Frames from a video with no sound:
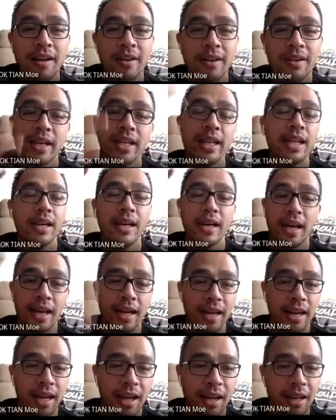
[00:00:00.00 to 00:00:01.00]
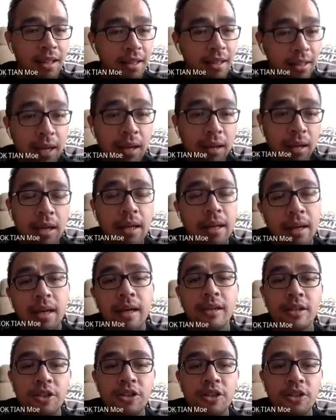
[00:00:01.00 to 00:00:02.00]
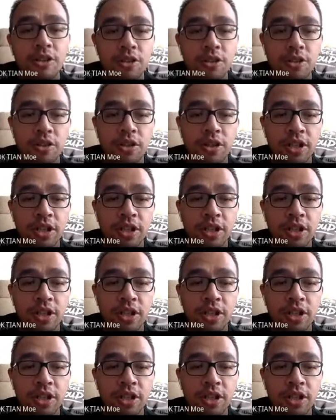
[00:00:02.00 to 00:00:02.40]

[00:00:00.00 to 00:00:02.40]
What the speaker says: Okay lah. Yeah. Good.